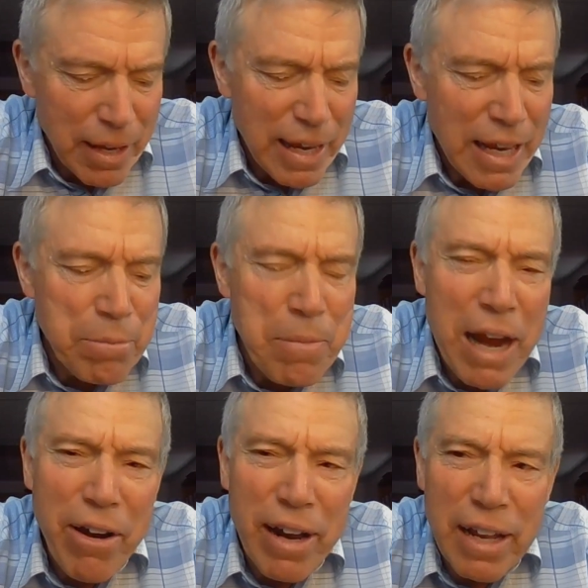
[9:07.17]
In
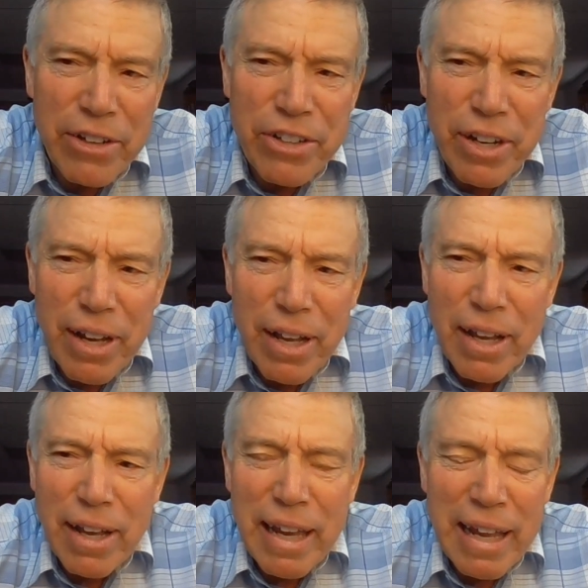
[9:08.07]
marriage,
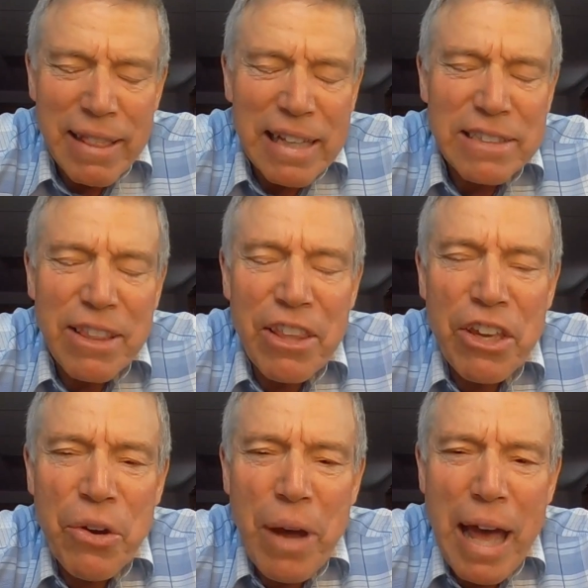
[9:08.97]
at least in the
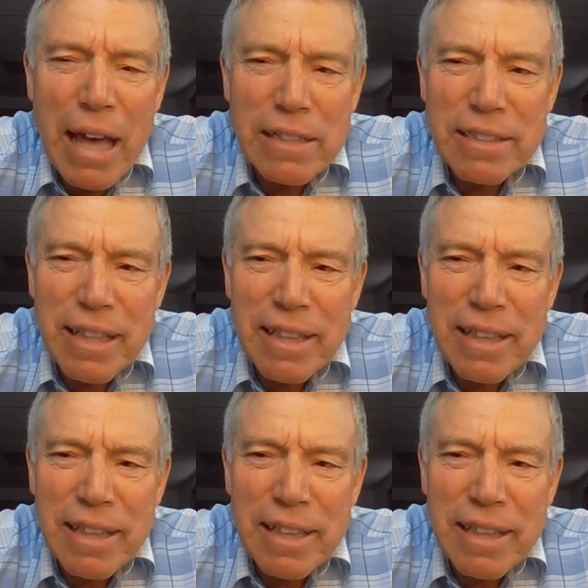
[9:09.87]
U.S.,